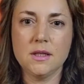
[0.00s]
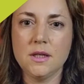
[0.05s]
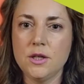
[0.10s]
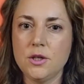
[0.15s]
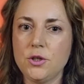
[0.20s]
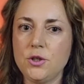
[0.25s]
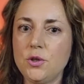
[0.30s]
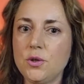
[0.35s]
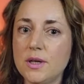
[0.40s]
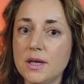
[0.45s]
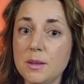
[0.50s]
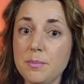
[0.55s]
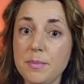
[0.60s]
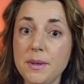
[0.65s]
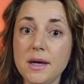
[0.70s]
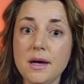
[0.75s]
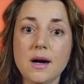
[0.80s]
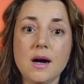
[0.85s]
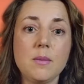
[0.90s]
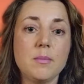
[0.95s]
You can
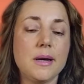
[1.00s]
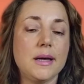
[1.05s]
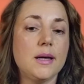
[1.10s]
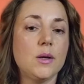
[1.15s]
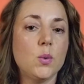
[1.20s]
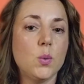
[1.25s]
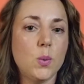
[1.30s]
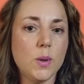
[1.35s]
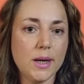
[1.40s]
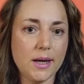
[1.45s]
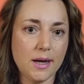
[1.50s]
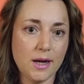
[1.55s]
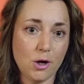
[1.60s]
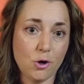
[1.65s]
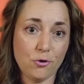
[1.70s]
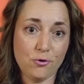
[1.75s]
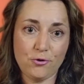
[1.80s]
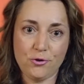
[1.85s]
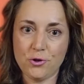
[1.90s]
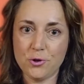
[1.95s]
become aware
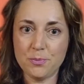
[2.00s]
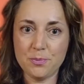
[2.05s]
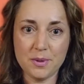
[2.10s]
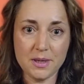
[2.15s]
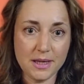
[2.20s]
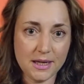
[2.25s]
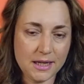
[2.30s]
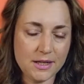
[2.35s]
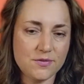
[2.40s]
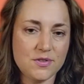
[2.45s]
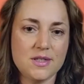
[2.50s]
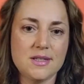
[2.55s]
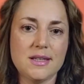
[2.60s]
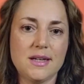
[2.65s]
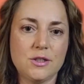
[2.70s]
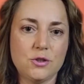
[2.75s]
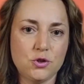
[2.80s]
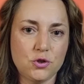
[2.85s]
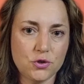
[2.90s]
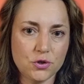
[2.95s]
of your beliefs
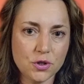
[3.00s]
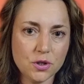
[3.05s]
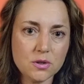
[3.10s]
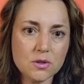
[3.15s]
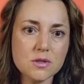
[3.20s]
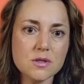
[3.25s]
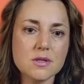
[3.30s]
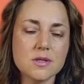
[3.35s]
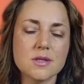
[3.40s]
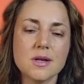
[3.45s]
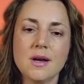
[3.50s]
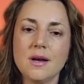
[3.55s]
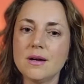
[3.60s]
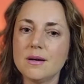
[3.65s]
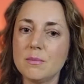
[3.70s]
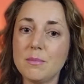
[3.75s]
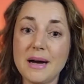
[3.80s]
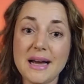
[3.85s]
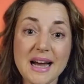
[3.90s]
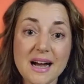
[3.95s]
and rules
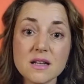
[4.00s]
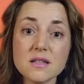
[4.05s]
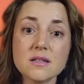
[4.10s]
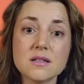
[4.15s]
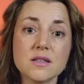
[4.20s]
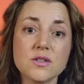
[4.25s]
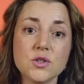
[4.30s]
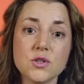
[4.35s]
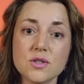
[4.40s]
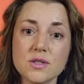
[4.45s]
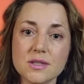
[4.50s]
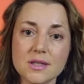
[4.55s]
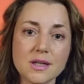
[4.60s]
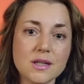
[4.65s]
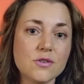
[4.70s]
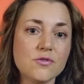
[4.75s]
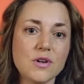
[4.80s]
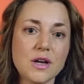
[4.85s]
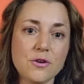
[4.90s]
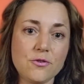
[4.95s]
by asking
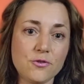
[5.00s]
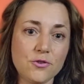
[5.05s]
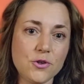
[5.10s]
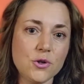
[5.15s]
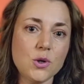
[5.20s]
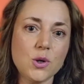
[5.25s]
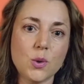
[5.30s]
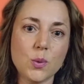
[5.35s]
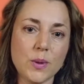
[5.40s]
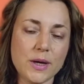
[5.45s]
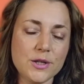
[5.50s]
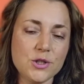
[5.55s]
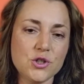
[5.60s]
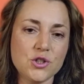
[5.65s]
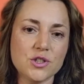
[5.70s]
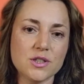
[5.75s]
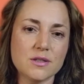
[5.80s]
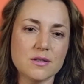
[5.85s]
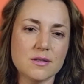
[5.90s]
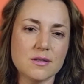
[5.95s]
yourself a few
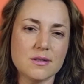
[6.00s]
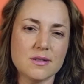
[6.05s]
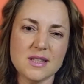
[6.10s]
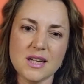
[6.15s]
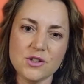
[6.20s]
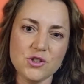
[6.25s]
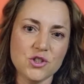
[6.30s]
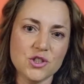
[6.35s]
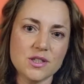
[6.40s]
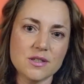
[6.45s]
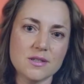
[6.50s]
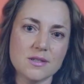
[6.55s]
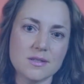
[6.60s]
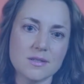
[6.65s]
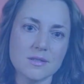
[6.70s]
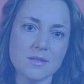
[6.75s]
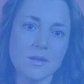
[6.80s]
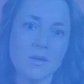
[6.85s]
questions such as